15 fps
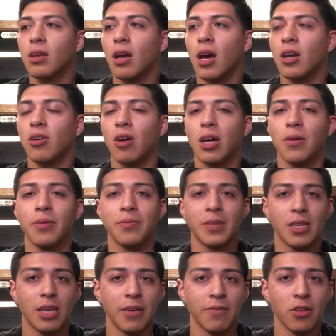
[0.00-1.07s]
I don't know. I mean,
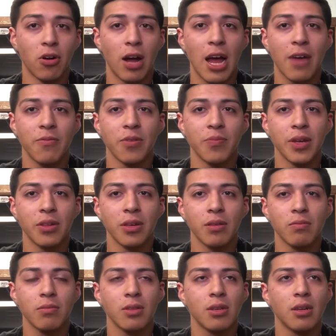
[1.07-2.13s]
even though I have been busy,
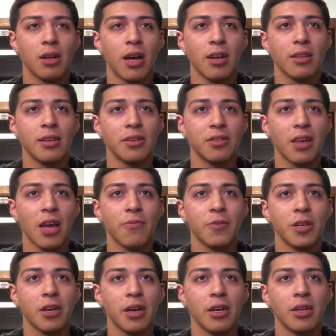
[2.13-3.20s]
a lot of things have
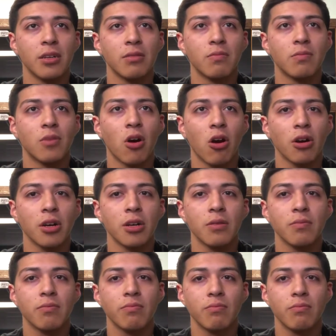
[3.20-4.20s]
been getting harder.